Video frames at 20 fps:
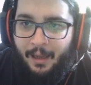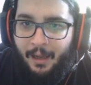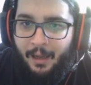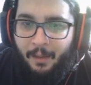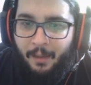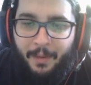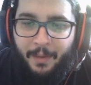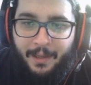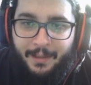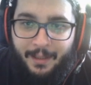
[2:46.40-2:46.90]

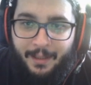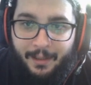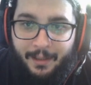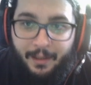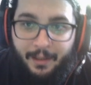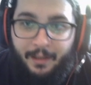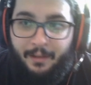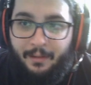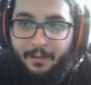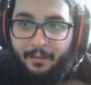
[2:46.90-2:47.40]

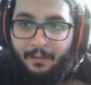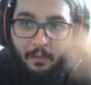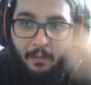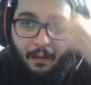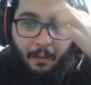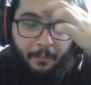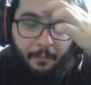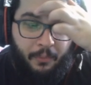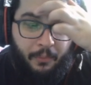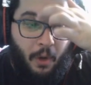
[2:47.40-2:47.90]
Basically,
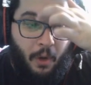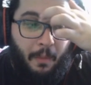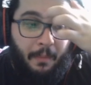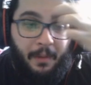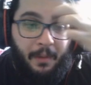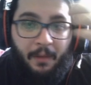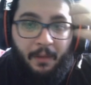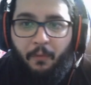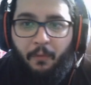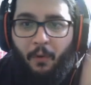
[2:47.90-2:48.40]

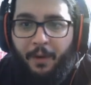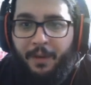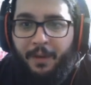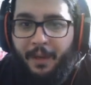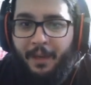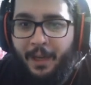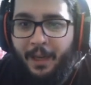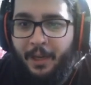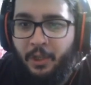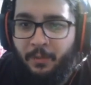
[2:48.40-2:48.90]
probably Void
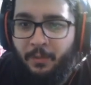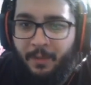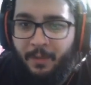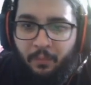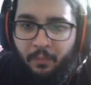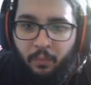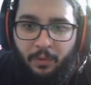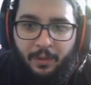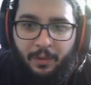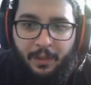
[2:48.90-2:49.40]

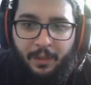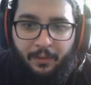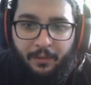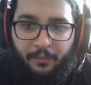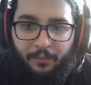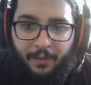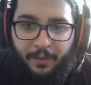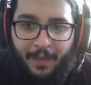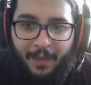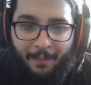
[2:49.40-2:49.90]
Engagement would deal
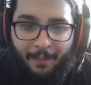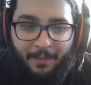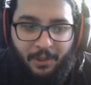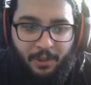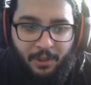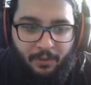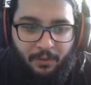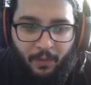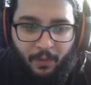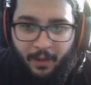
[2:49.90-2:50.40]
3 damage
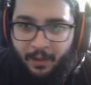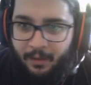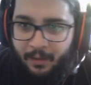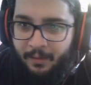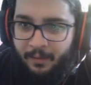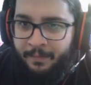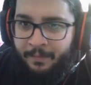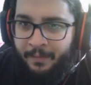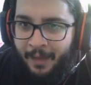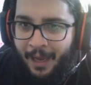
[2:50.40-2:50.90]
as
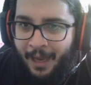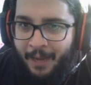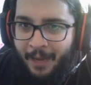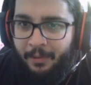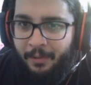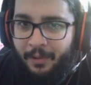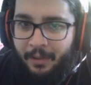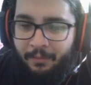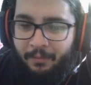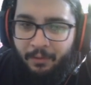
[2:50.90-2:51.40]
well. I
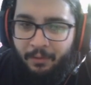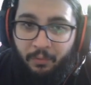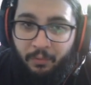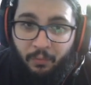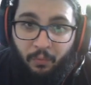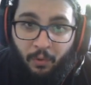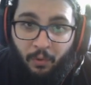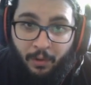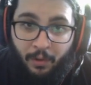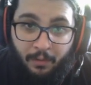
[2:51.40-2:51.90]
believe it
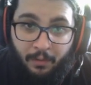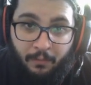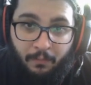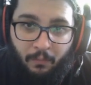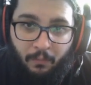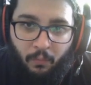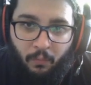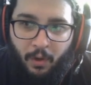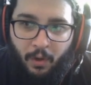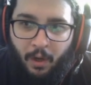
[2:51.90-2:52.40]
would
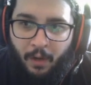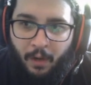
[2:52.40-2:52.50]
work on